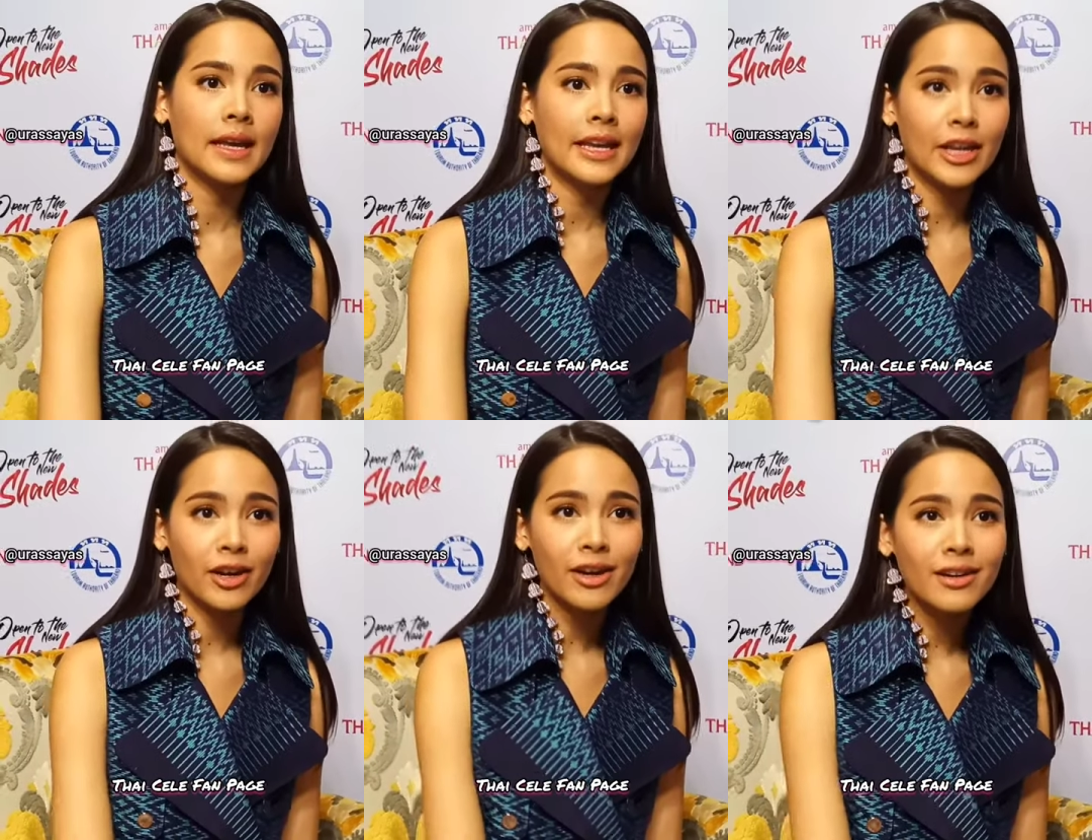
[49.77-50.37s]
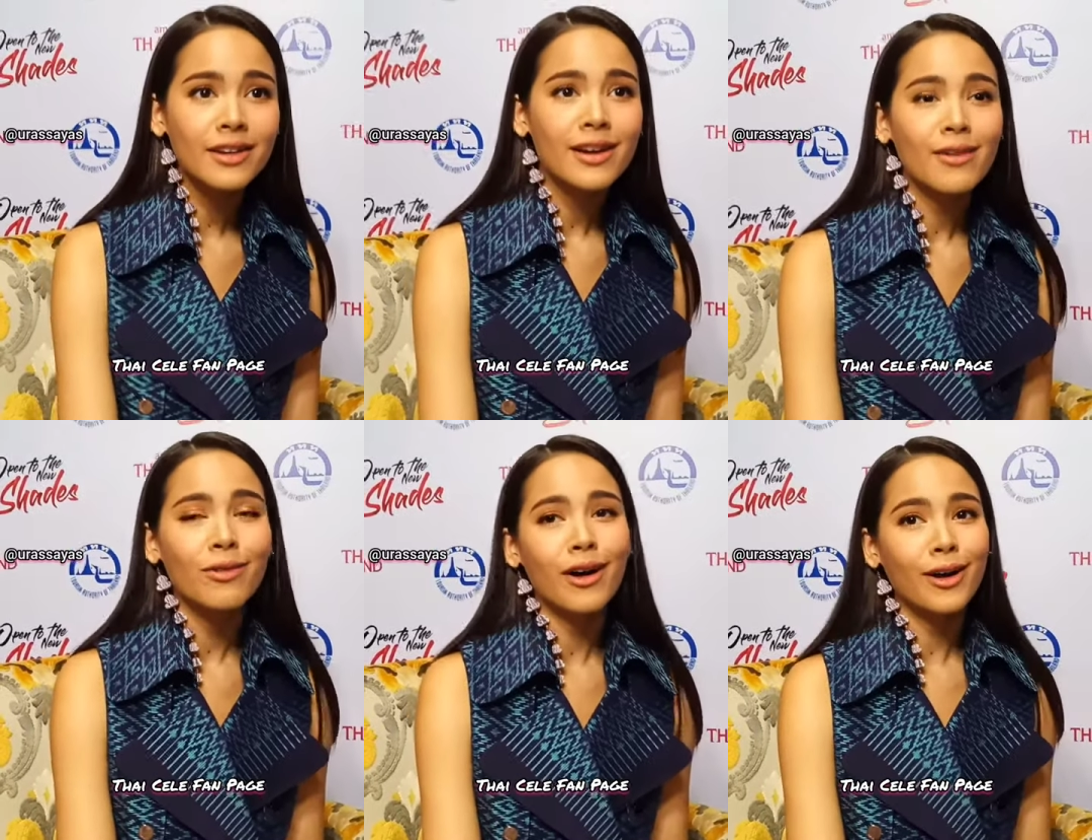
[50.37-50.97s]
Here,
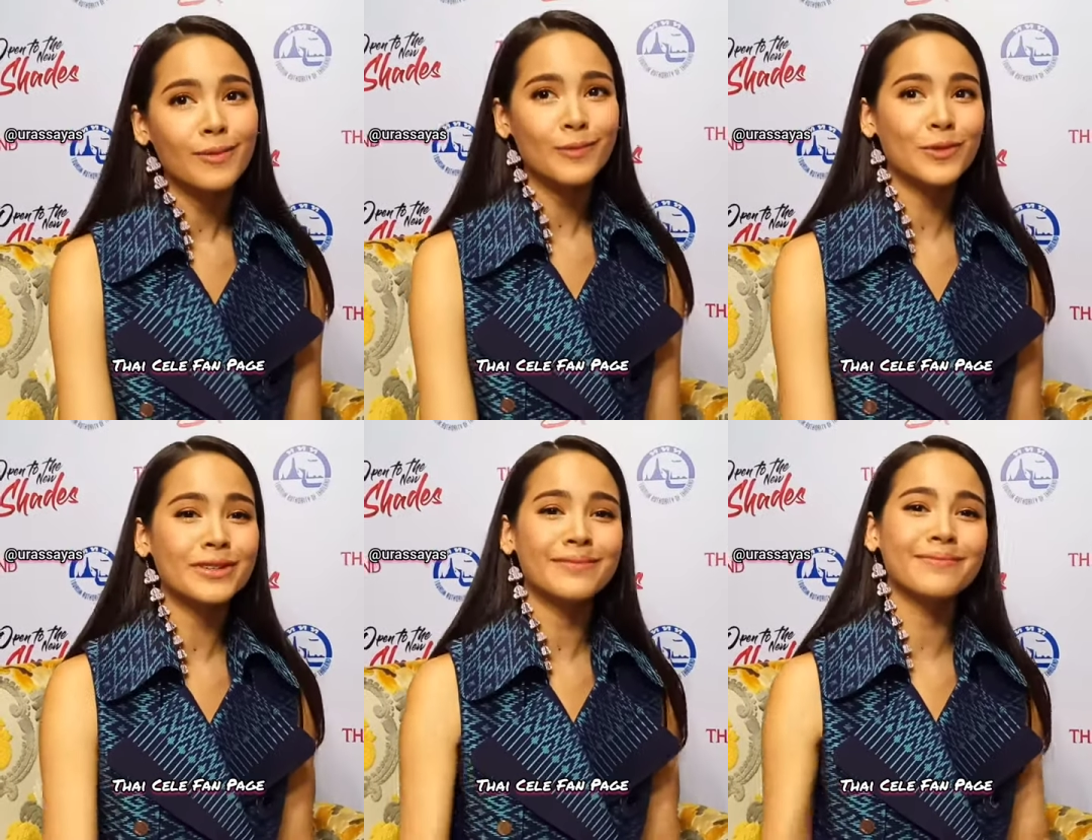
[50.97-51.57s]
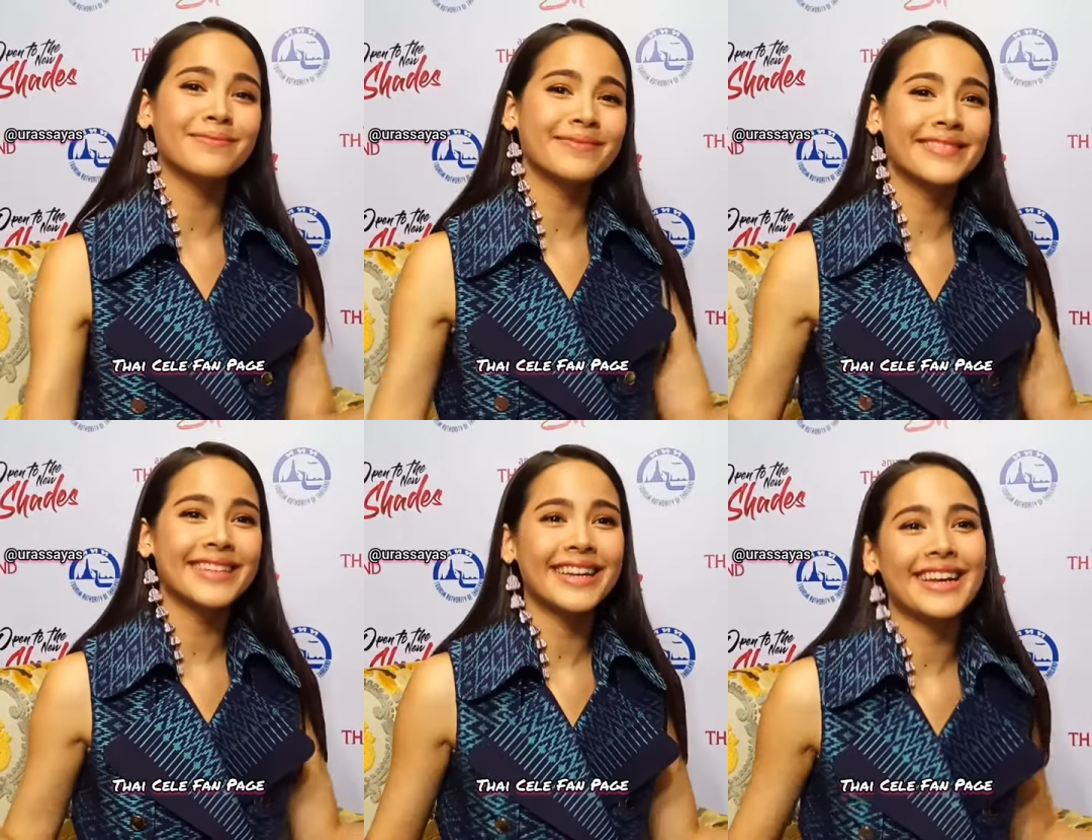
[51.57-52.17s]
um, well,
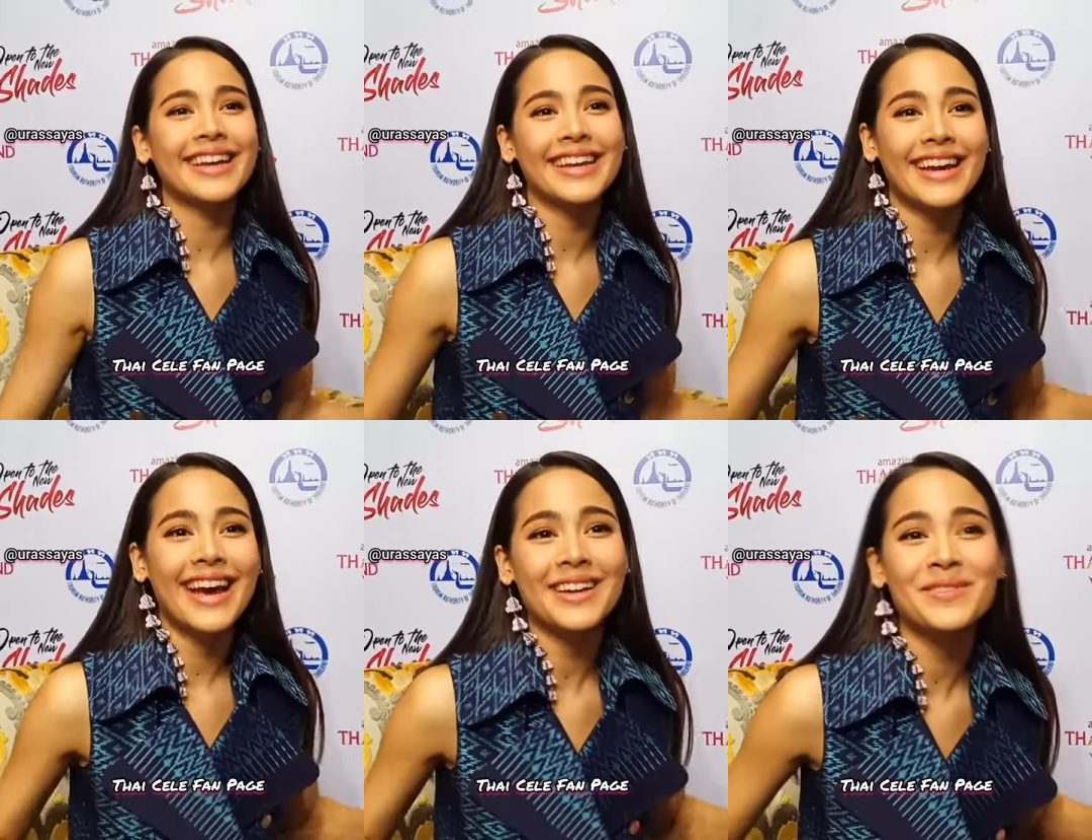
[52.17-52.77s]
I